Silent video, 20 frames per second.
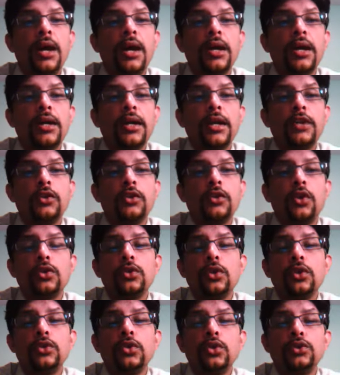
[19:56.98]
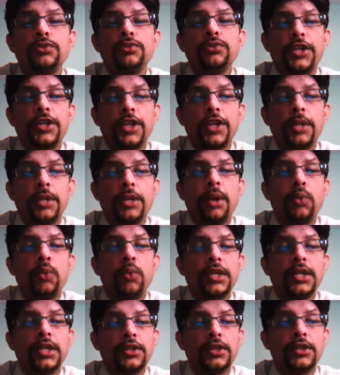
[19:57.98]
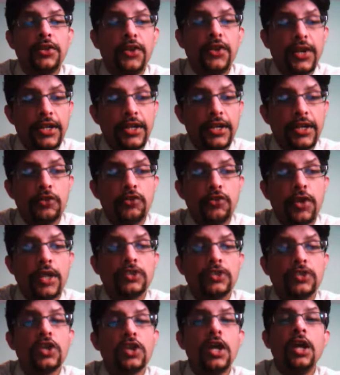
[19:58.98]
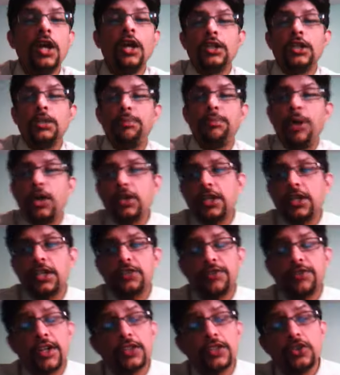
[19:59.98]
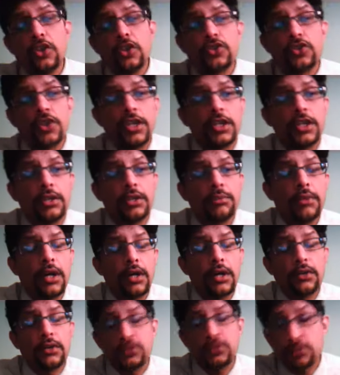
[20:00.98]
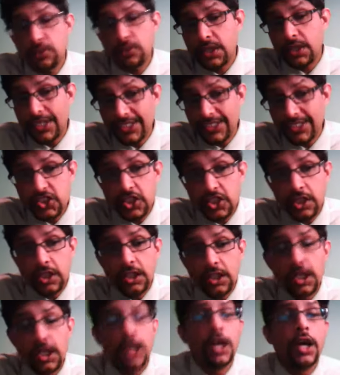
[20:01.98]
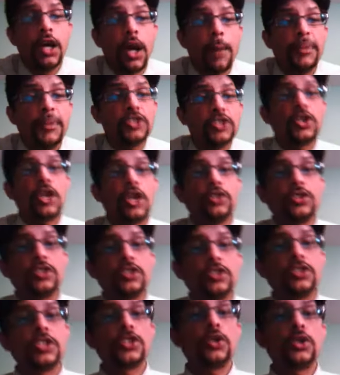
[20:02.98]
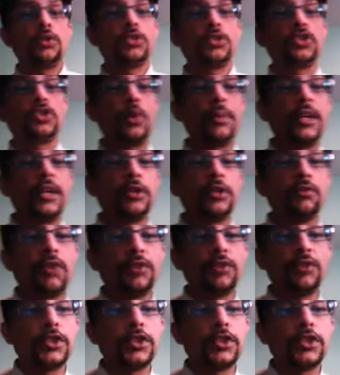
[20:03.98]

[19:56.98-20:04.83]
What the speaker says: getting on to a huge victory by 188 runs. The bowling, as far as the Australians were concerned, Mitchell Johnson, 6 overs, no maiden, 1 for